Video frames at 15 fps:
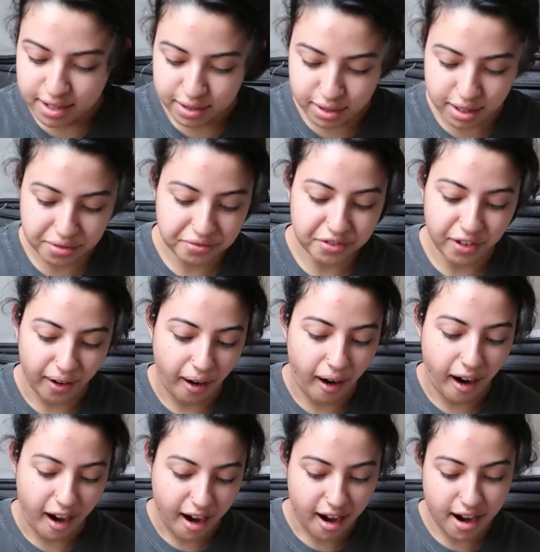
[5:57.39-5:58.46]
So then for
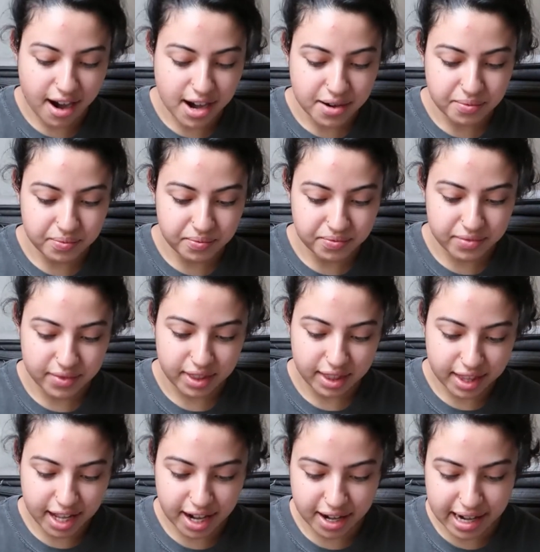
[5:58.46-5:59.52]
R,
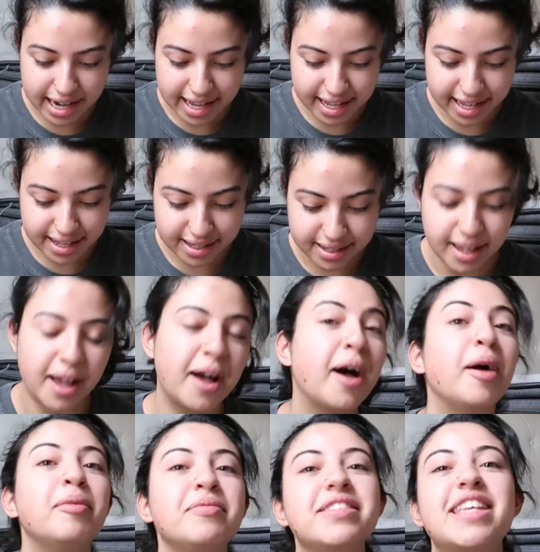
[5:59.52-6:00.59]
there is
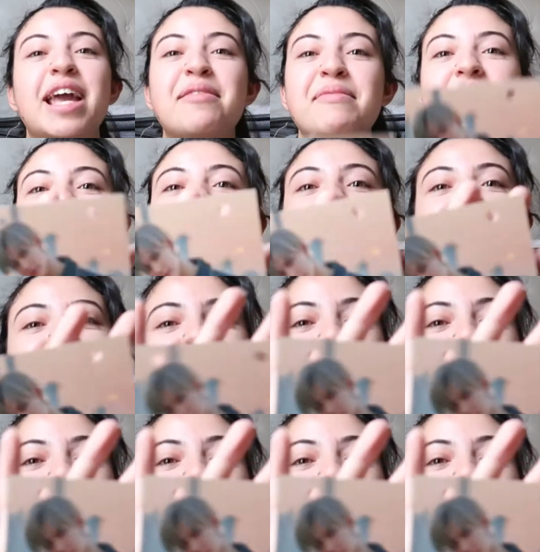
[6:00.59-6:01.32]
um, Taemin.